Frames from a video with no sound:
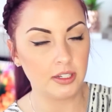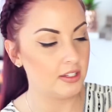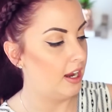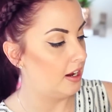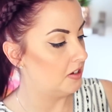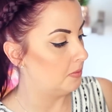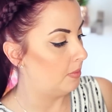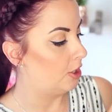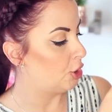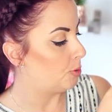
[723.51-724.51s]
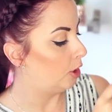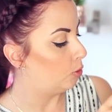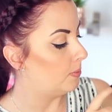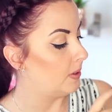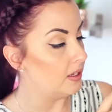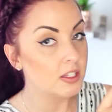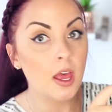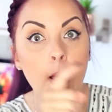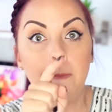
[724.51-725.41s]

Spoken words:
plus it has marshmallowy bits.